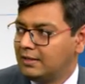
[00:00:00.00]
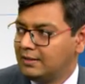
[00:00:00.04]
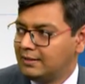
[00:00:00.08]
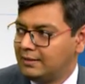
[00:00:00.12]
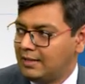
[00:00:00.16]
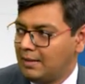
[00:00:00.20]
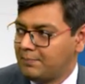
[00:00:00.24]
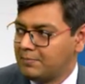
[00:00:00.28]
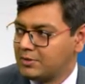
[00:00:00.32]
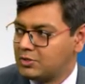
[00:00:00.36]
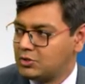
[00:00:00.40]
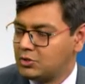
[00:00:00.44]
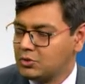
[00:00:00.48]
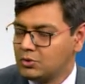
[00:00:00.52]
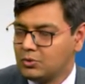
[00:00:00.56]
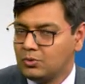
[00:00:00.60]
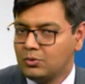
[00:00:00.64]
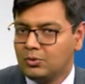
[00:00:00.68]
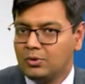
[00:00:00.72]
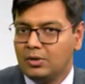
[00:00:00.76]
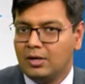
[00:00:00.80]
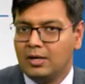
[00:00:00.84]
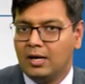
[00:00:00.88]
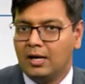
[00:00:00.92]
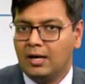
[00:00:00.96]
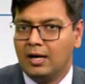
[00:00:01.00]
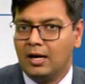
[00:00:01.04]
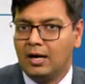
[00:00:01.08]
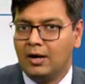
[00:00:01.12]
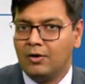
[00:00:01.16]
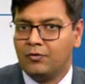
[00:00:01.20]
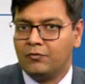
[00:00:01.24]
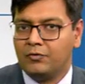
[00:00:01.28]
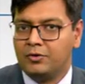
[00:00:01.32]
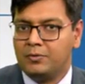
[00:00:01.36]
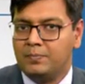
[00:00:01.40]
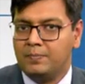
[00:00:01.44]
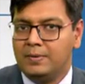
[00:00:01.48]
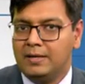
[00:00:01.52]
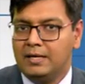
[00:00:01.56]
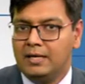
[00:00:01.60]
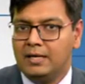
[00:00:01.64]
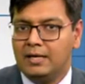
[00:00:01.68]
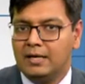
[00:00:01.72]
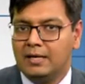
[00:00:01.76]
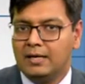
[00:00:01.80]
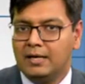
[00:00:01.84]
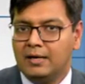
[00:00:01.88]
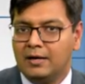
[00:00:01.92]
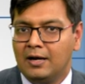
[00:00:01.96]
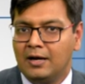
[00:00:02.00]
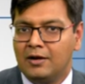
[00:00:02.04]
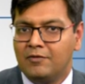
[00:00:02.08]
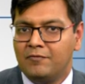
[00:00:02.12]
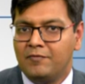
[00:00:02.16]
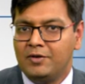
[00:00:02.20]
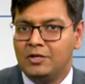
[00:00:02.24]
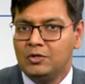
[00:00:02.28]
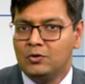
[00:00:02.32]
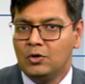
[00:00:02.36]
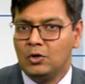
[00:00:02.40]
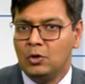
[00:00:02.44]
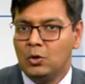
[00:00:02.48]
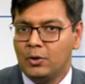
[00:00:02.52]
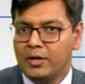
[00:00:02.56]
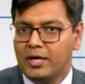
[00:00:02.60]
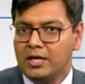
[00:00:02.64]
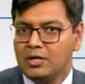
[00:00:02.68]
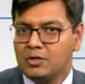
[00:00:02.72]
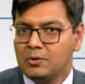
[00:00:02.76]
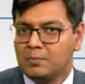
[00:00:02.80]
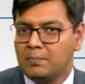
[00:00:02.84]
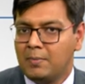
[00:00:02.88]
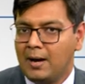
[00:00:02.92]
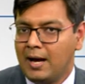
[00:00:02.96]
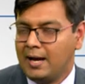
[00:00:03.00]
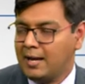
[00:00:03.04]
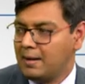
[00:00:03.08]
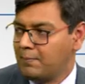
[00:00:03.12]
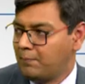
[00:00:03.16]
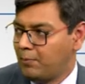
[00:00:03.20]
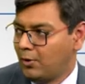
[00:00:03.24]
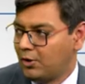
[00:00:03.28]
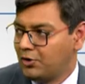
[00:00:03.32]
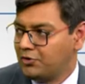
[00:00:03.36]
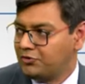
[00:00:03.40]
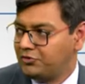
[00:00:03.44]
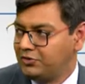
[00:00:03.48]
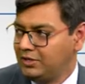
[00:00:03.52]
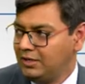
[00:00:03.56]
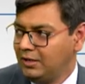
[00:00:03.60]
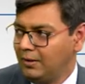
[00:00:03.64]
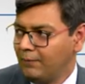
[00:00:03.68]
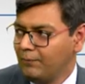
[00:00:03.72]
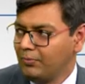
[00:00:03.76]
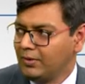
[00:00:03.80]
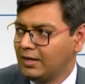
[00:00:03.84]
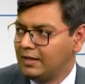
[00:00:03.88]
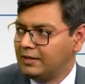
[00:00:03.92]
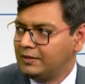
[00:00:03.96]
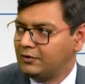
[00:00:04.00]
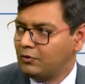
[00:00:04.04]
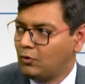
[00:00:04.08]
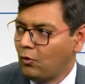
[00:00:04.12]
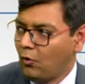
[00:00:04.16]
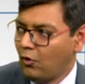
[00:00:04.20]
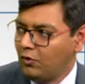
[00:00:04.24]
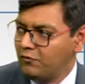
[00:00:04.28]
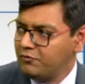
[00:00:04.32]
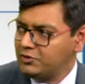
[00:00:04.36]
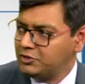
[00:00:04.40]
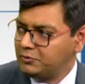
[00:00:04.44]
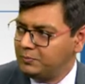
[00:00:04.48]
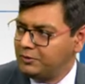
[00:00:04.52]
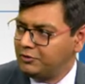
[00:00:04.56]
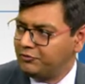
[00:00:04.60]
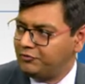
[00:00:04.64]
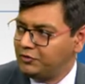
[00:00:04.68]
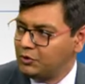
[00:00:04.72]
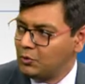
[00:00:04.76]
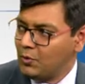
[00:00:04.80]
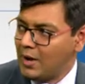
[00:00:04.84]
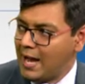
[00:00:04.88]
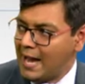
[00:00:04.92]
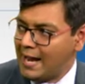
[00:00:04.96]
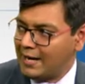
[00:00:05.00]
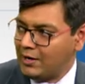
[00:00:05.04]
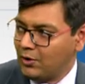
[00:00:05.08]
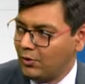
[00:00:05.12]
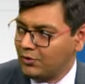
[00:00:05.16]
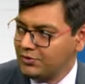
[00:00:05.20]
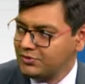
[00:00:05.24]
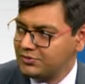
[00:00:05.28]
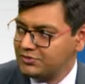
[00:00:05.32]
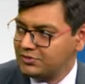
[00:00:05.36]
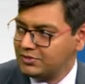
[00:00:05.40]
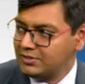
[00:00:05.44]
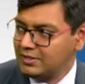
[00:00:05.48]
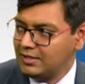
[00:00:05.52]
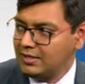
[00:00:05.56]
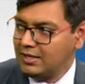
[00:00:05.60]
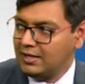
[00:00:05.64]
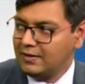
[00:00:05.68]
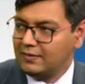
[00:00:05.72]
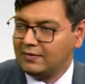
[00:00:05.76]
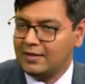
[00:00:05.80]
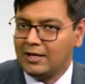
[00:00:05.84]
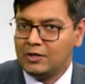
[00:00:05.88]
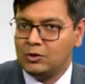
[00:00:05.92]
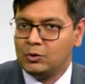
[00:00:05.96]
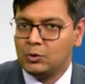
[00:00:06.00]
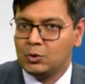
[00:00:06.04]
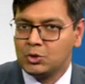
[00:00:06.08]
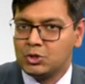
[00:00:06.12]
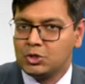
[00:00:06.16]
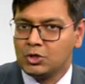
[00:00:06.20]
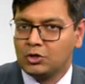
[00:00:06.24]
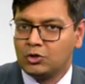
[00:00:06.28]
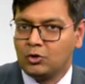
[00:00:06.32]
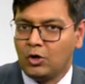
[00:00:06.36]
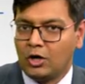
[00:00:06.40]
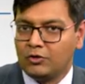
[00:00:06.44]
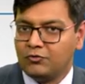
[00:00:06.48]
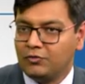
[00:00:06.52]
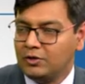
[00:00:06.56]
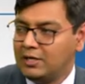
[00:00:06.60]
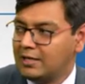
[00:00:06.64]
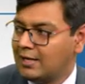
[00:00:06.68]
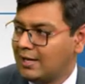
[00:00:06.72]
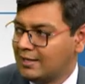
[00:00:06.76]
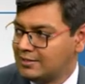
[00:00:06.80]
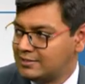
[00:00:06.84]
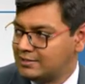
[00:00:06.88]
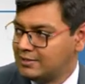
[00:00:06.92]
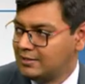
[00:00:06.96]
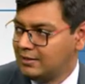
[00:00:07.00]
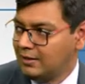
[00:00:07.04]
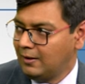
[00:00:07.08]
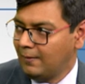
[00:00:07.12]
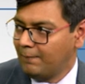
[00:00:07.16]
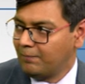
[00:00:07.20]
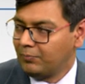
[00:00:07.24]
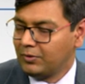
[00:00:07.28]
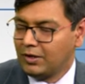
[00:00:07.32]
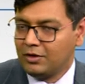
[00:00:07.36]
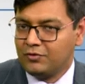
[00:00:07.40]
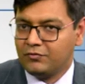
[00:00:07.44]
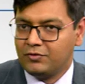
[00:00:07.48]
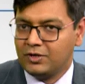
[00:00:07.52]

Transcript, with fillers: Number two uh, would be uh, when you're looking to buy a policy, there would always be a few add-ons that you should thoughtfully consider. Mm -hmm.